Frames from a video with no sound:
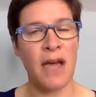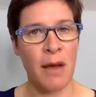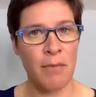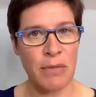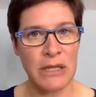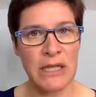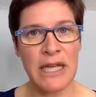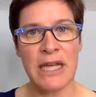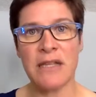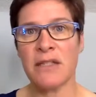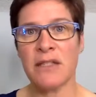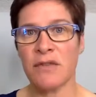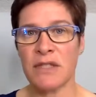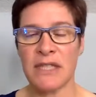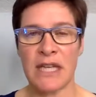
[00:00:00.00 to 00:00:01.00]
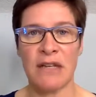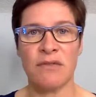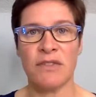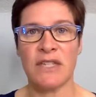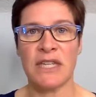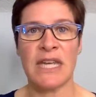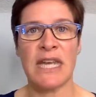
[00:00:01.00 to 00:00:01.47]
a place of
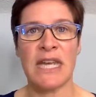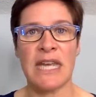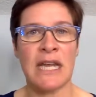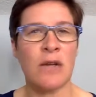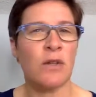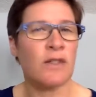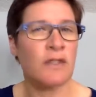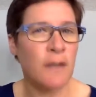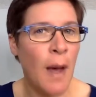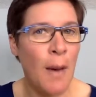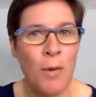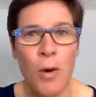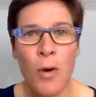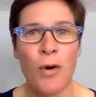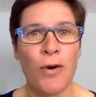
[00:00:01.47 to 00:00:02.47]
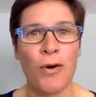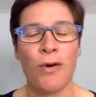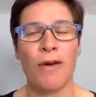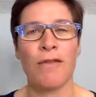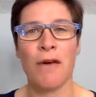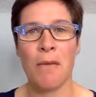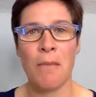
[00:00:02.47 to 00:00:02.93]
safety in some corner
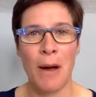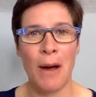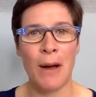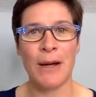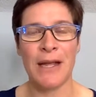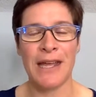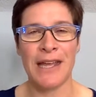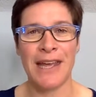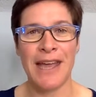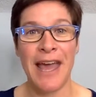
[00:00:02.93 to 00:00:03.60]
of our body.